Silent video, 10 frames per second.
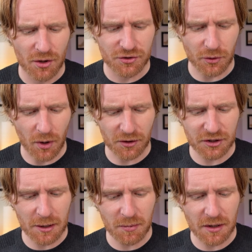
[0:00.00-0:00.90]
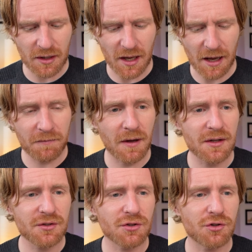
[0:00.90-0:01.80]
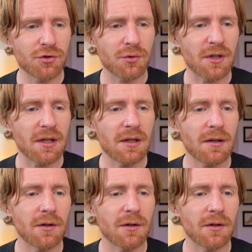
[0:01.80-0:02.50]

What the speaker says: So I'll type in FS tree